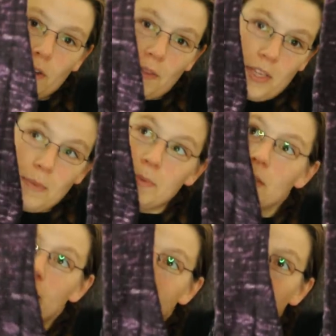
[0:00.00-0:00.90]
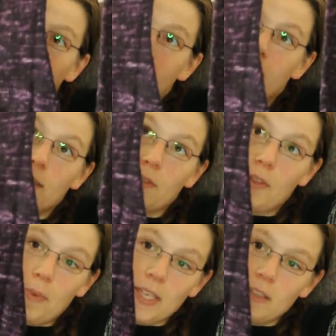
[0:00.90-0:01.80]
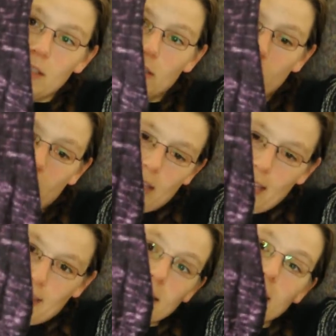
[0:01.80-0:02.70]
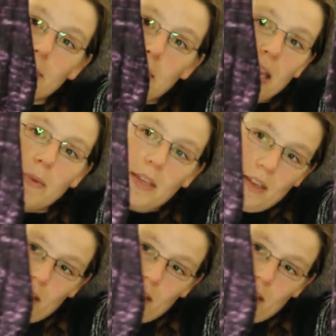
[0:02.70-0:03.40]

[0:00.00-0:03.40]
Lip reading: the hips than it has for the bust. As you can see, maybe,